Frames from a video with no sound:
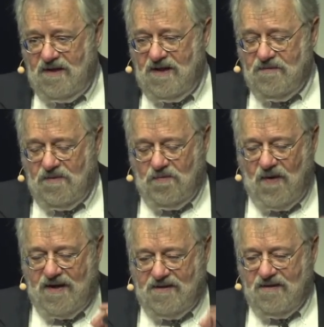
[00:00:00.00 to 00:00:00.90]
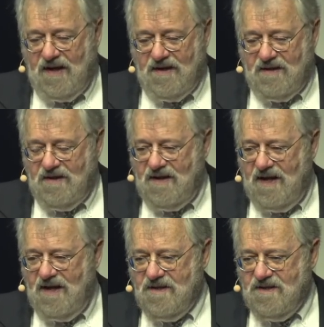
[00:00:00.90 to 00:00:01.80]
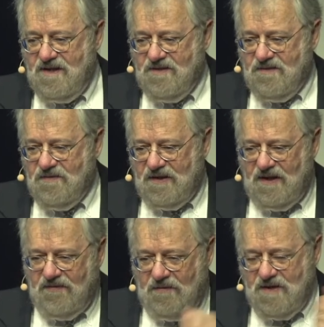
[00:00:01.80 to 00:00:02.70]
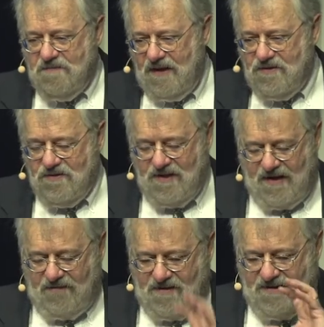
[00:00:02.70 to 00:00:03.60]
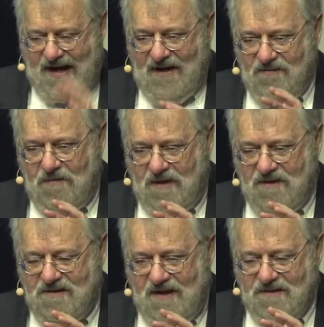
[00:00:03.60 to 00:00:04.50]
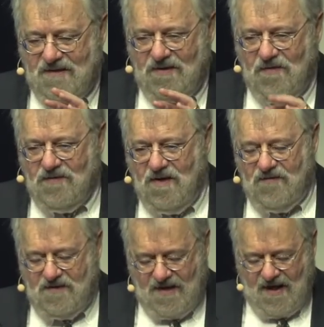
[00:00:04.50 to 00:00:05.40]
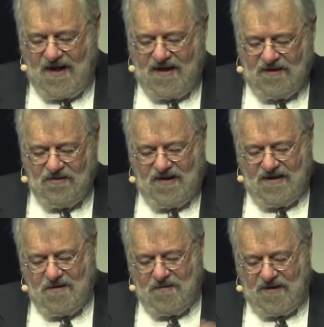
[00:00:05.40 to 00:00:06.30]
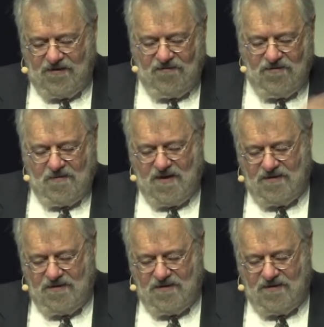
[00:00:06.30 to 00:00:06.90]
He would wait till the end of the day, and Cecil would give him his pictures, and he'd have a stack of them on his desk in the Oval Office, and he'd look at them and he'd throw them